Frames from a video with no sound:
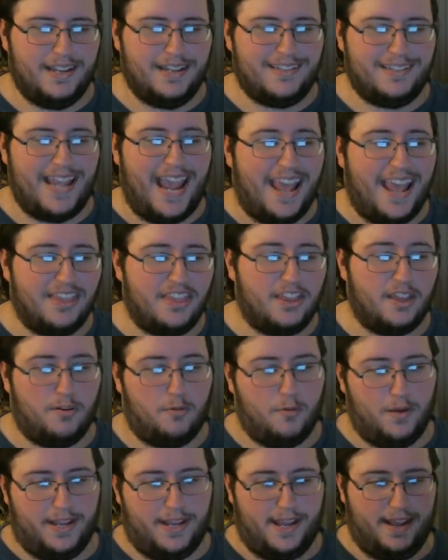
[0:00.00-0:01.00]
10th
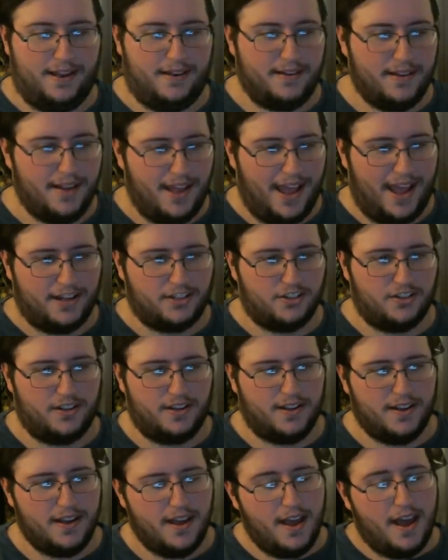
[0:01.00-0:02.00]
weekend,
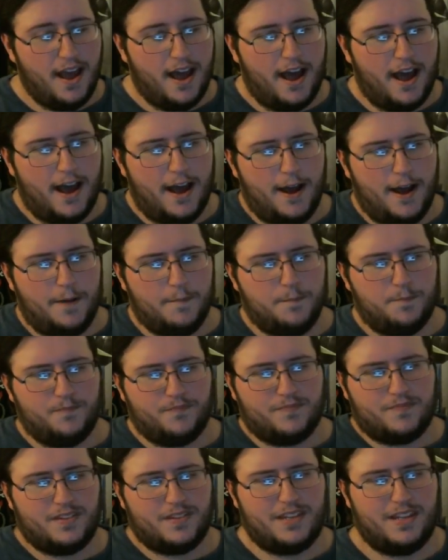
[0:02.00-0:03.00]
actually.
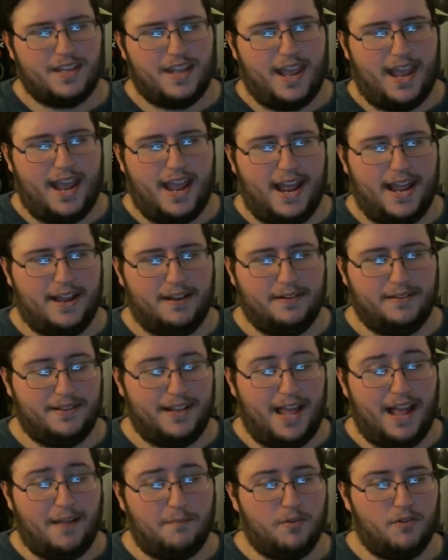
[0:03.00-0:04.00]

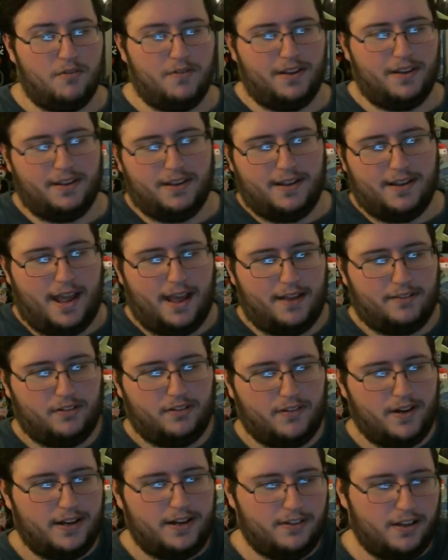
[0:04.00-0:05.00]
And that movie has
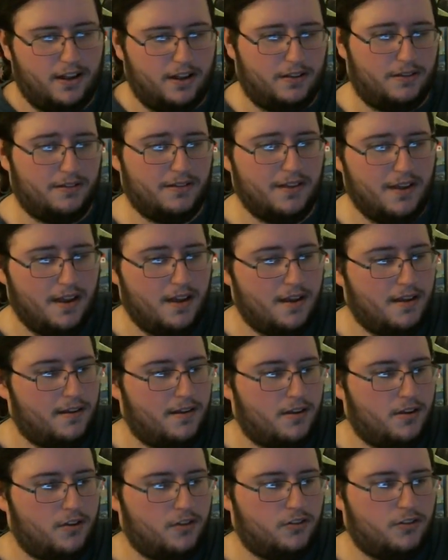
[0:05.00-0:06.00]
already done
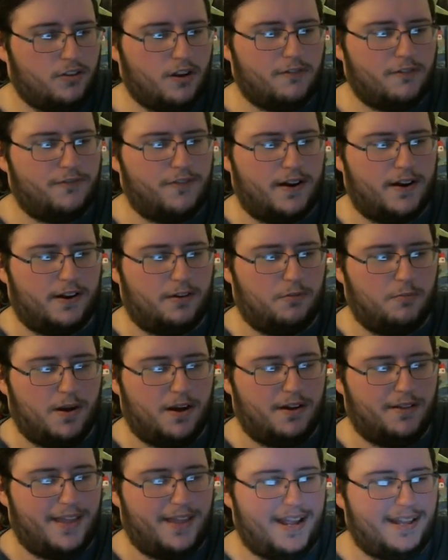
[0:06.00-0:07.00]
so fucking
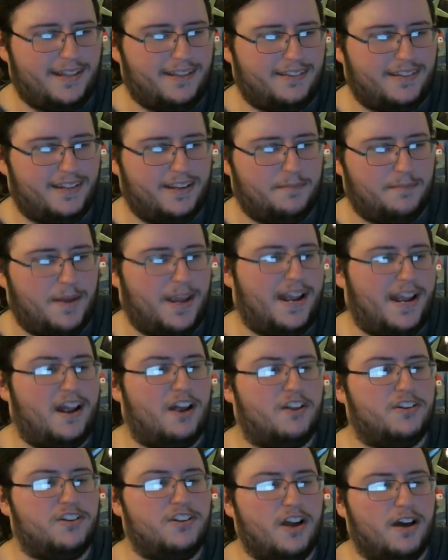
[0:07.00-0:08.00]
well that it doesn't even make
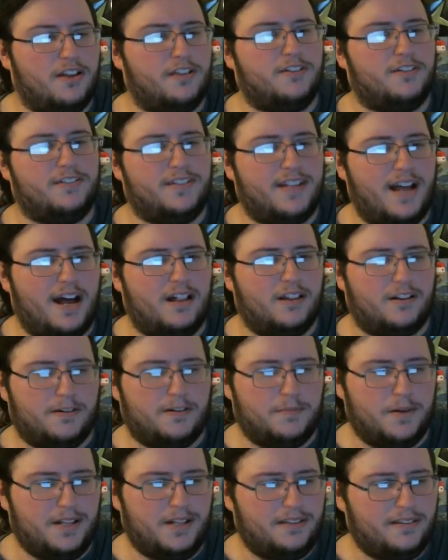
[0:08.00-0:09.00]
another
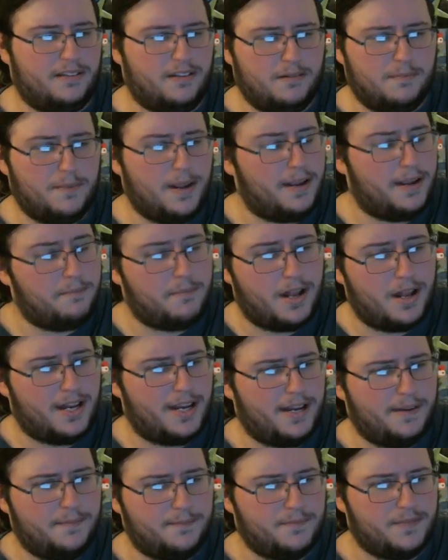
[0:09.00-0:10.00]
dollar, but it's still making
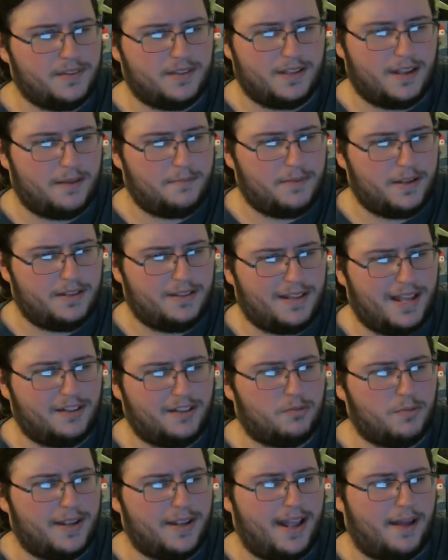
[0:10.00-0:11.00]
money. I mean,
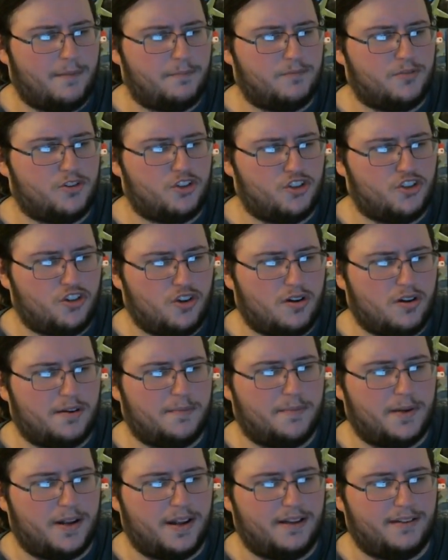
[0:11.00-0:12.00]
next week, I'm
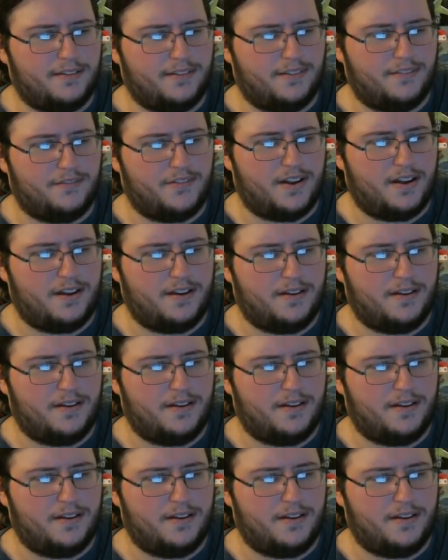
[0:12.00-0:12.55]
sure because of